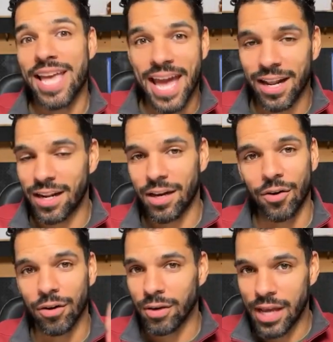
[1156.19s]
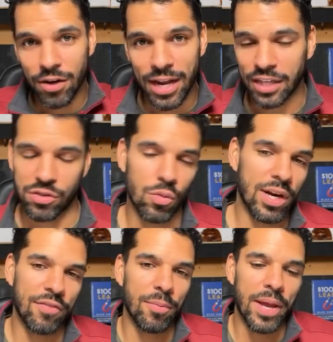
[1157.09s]
Canada or international,
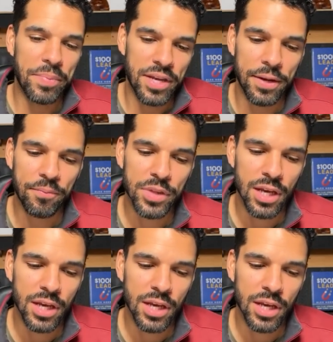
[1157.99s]
whatever it may be.